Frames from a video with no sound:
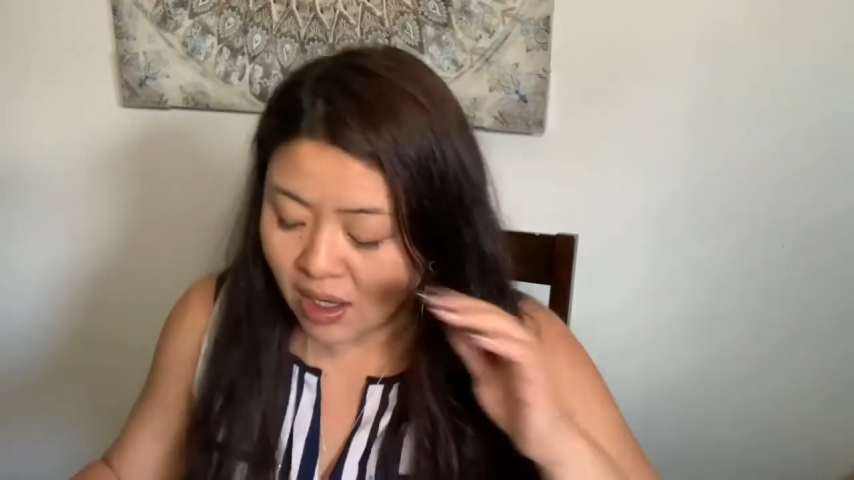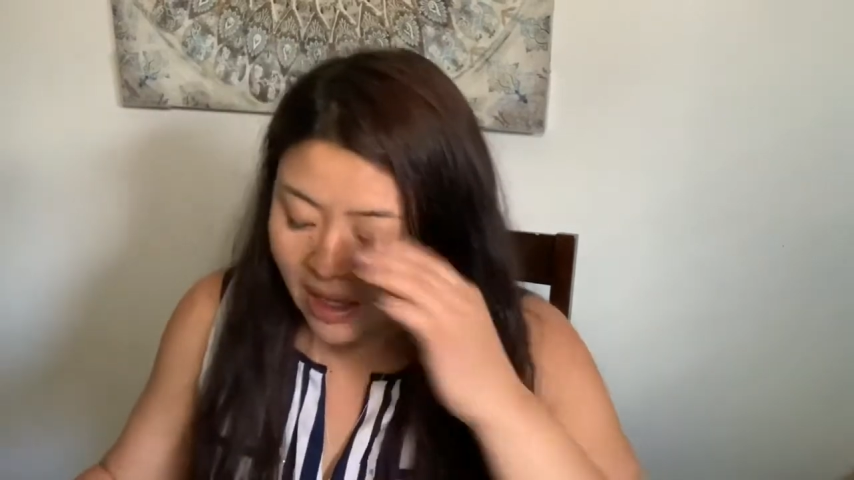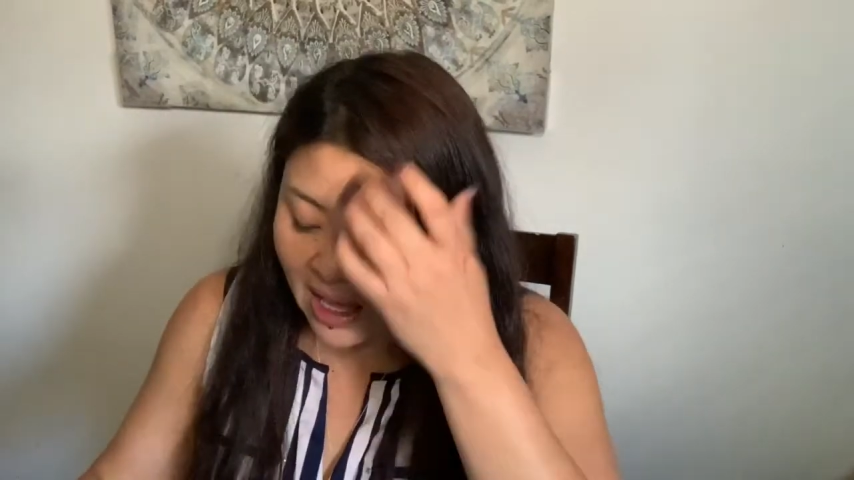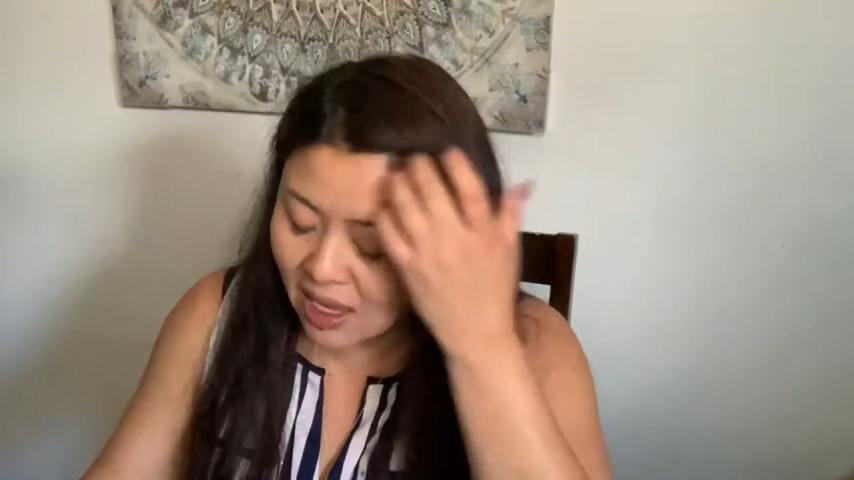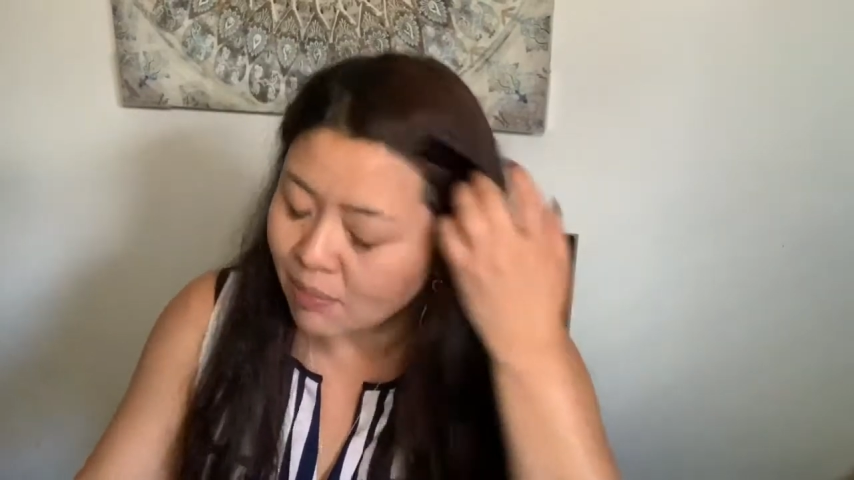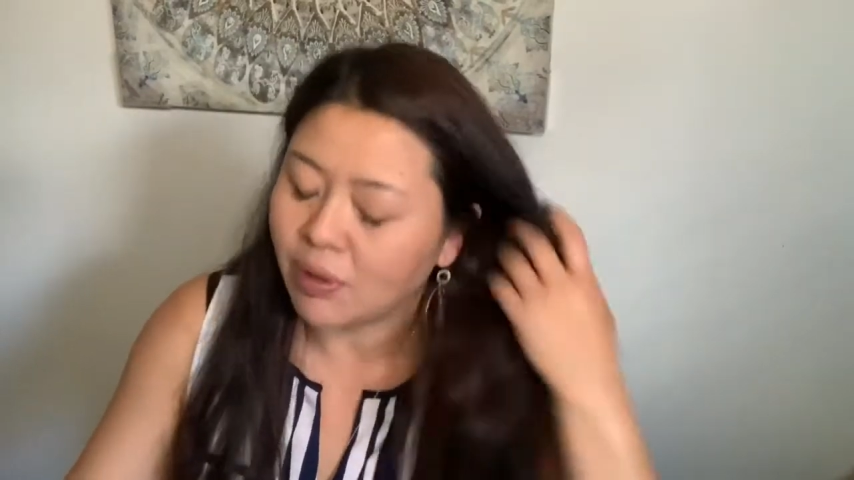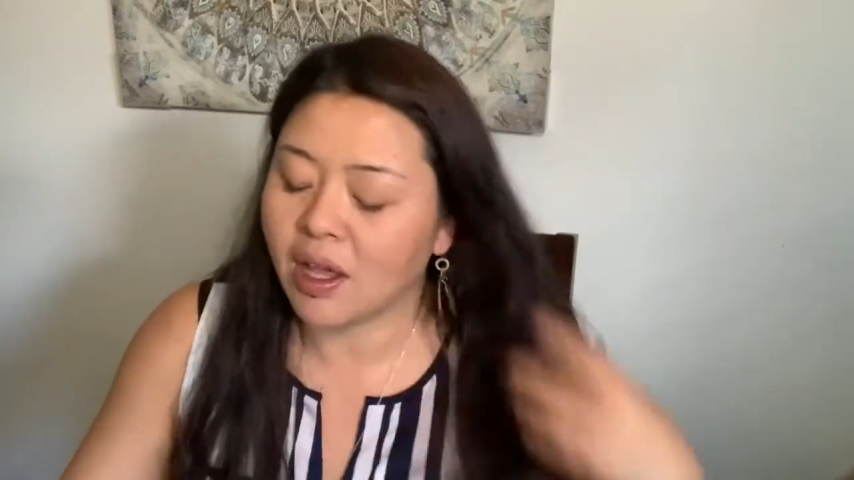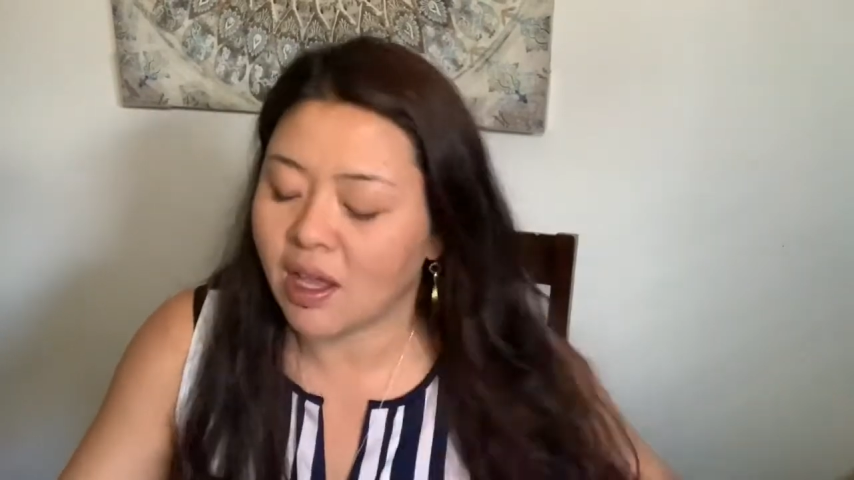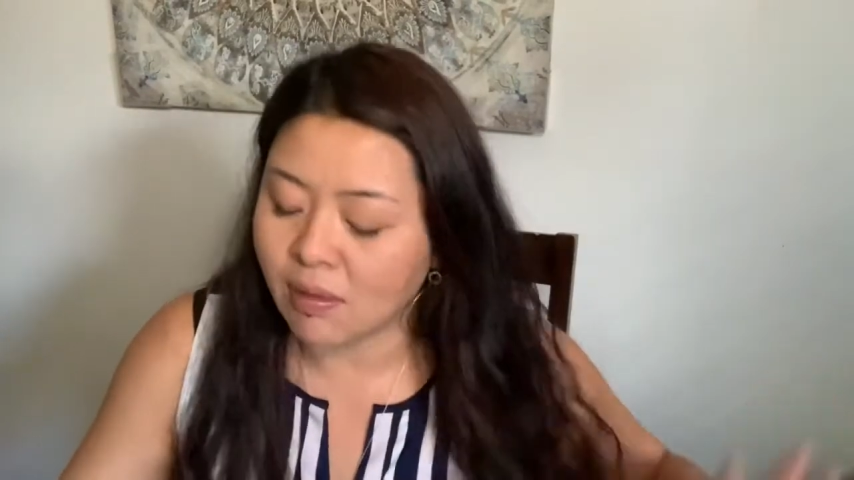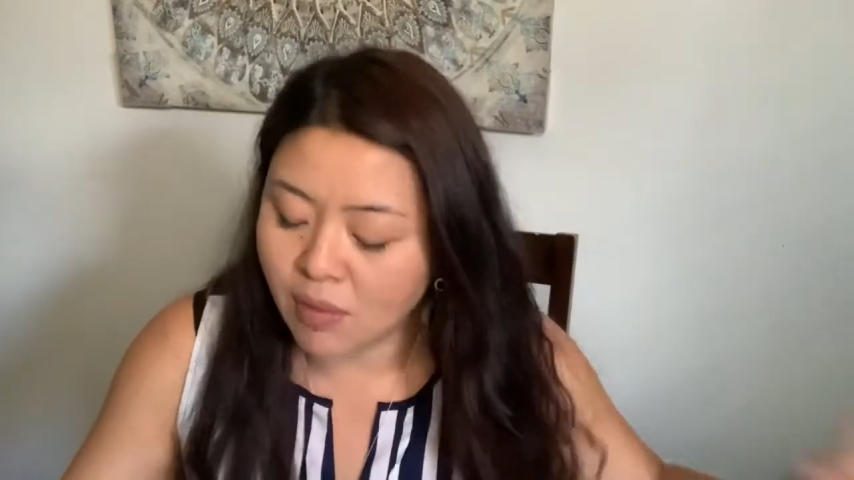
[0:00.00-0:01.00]
game
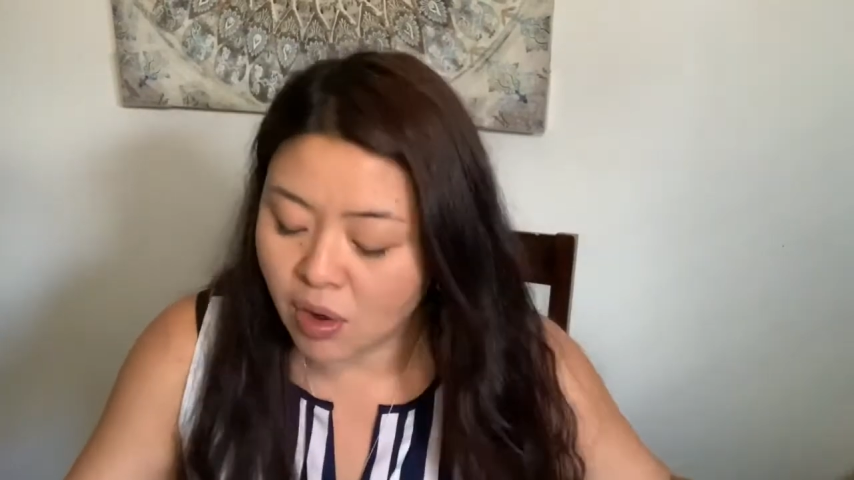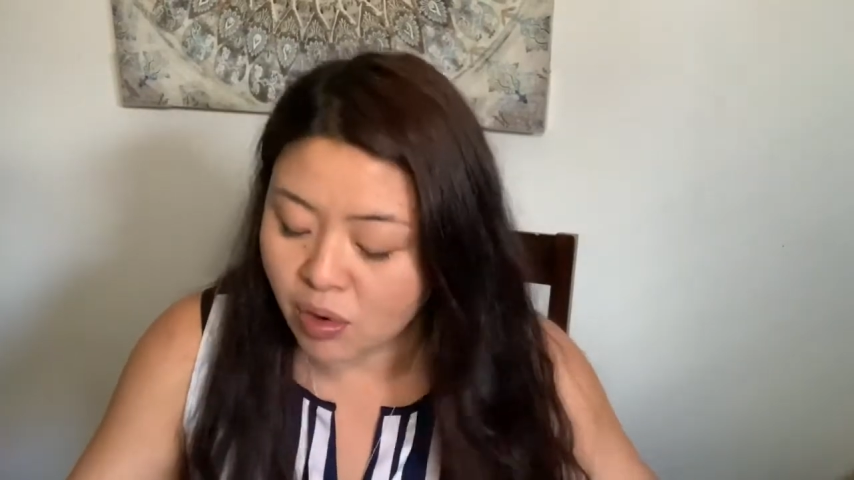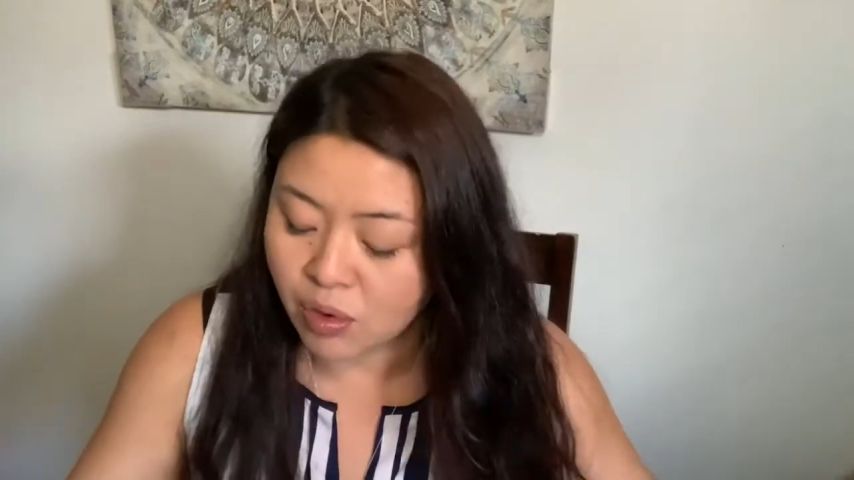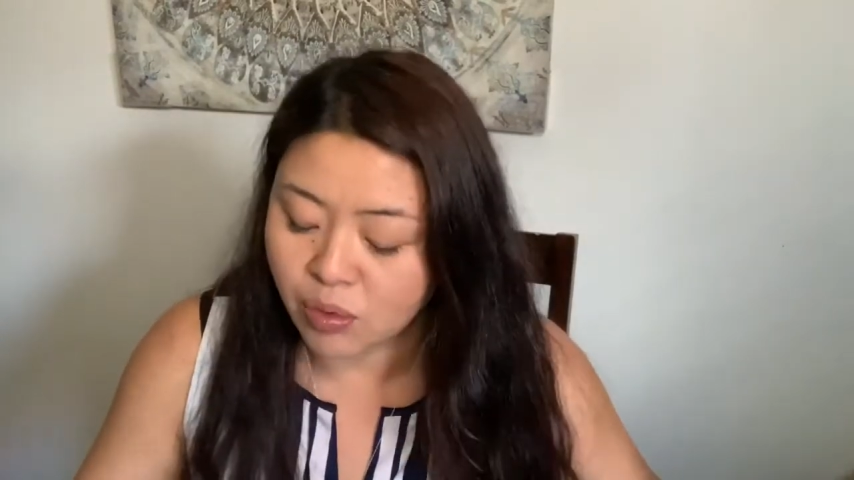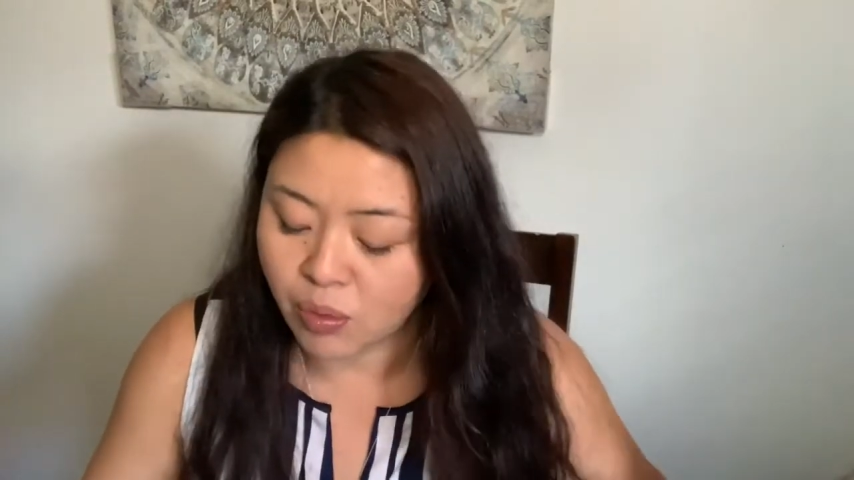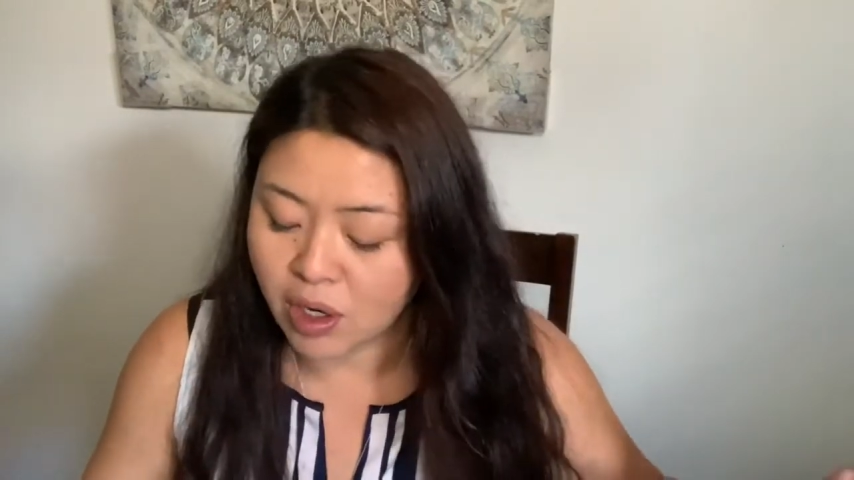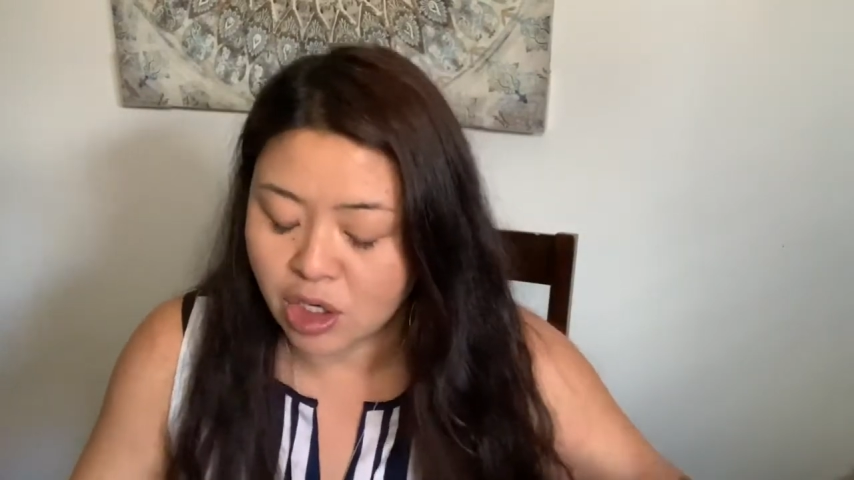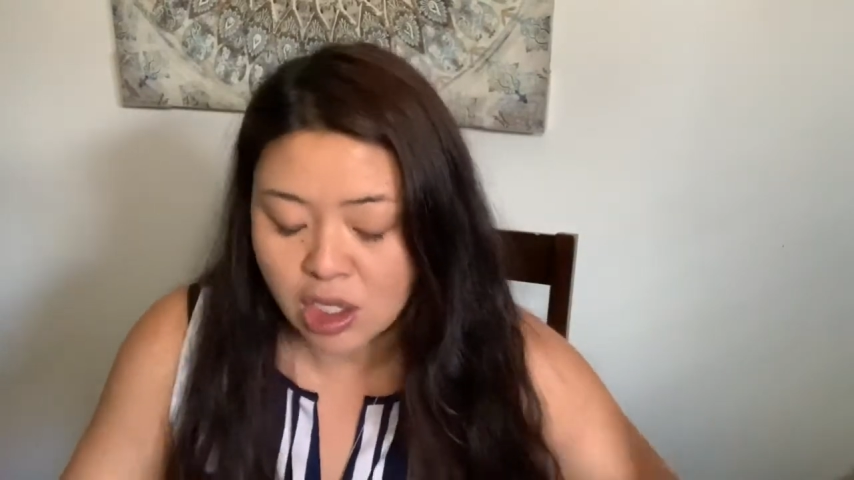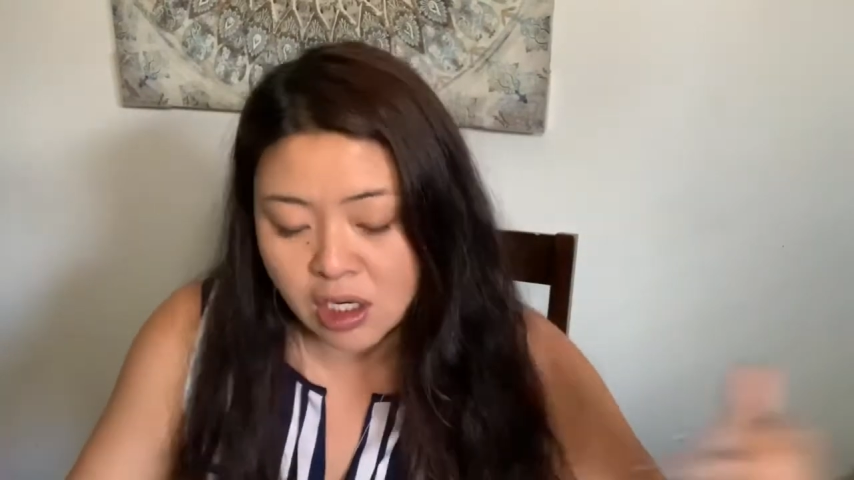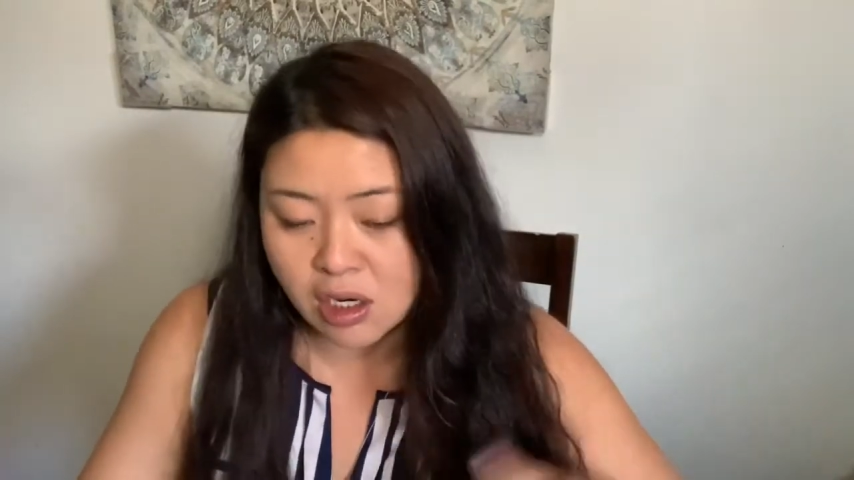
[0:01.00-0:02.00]
playing mode where he